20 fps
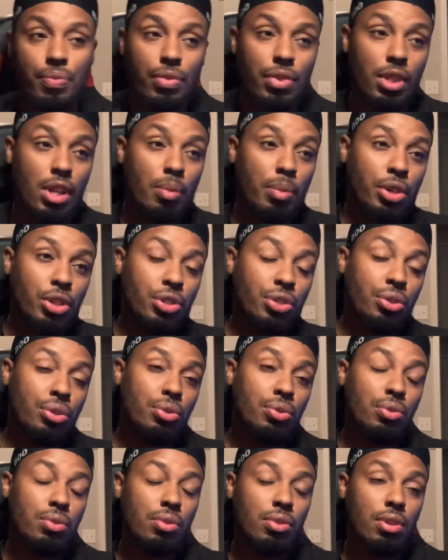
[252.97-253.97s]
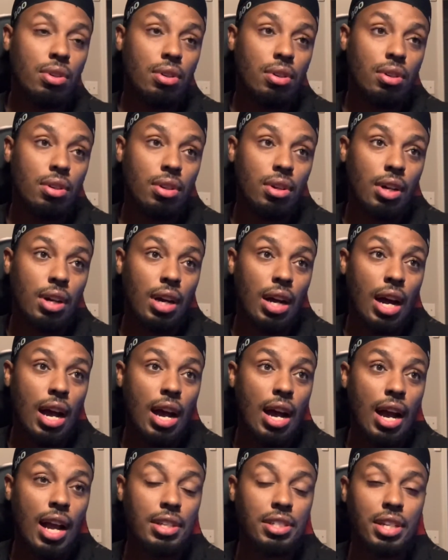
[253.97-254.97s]
Number 2,
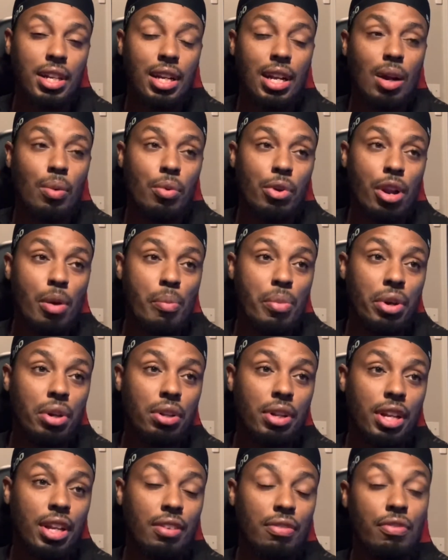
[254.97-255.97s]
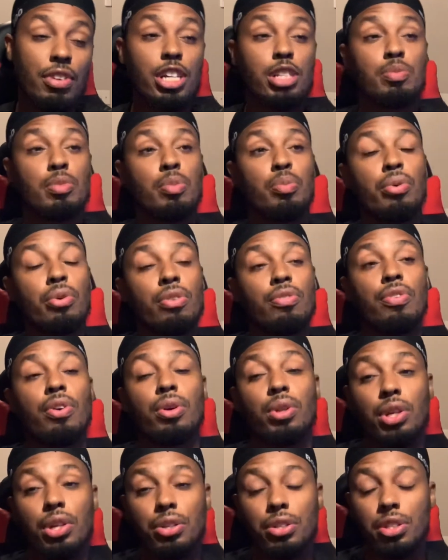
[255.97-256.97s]
I said that I want to build an investment
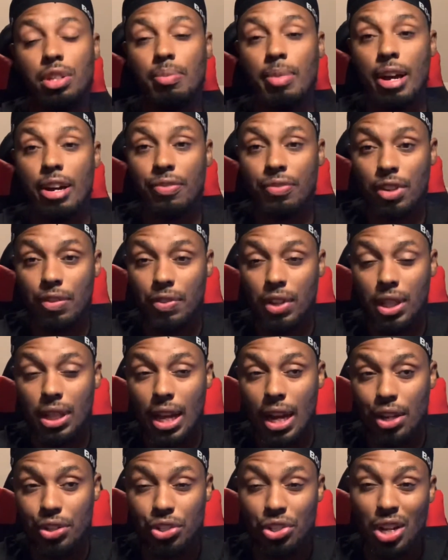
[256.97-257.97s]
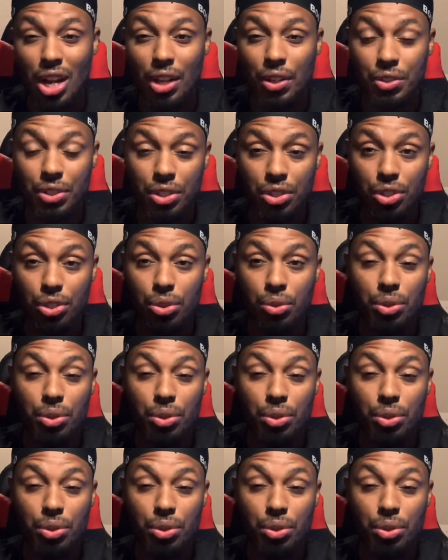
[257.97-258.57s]
portfolio to about $50,000 in 2